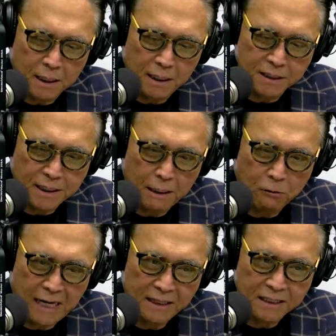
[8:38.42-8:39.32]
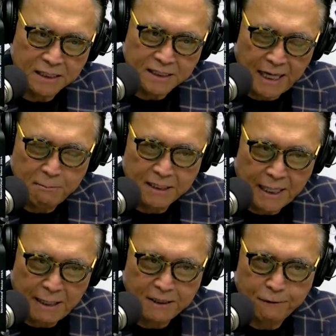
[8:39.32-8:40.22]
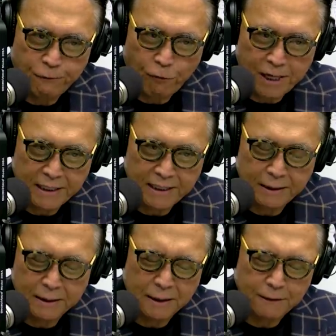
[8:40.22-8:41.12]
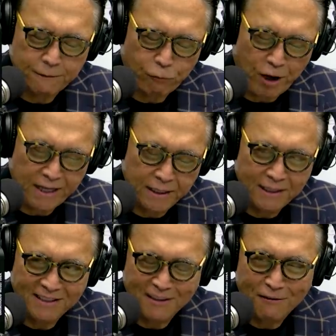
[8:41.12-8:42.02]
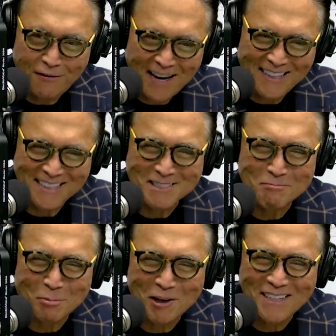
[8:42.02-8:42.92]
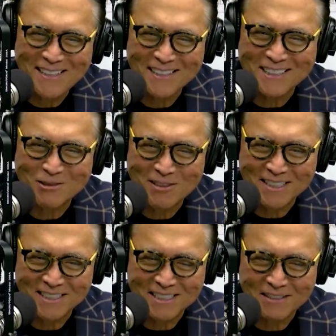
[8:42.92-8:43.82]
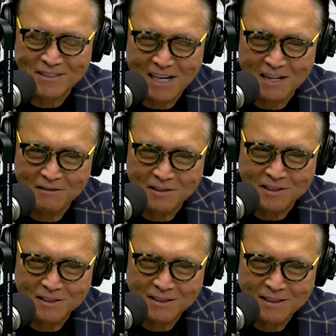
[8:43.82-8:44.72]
is that at the same time that the Fed is printing trillions of dollars,